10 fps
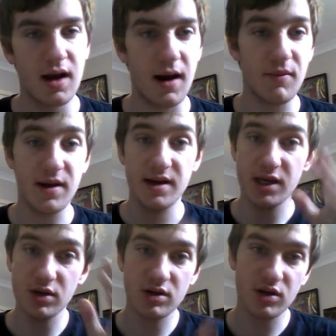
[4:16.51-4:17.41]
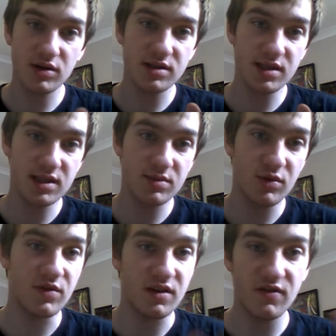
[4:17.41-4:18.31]
And are you going to go see this
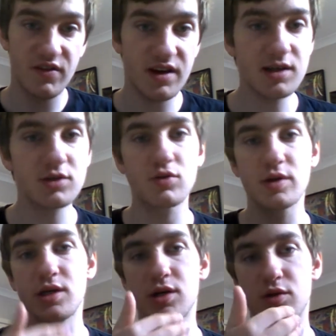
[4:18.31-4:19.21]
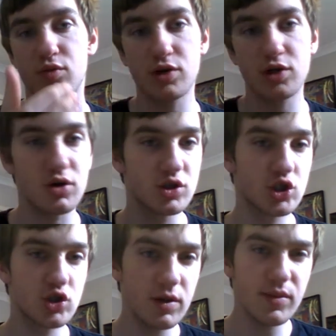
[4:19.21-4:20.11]
movie in theaters, or are you going to watch it on
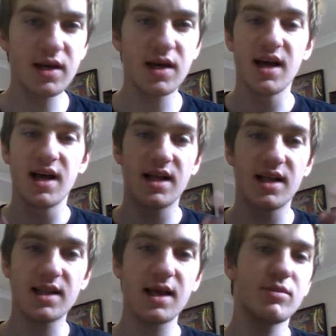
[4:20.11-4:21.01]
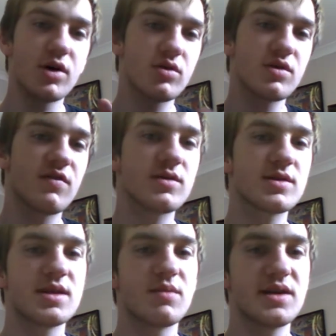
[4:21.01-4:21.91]
streaming? Let me know all your
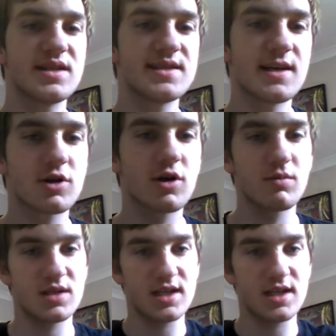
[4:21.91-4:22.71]
thoughts and opinions down in the comment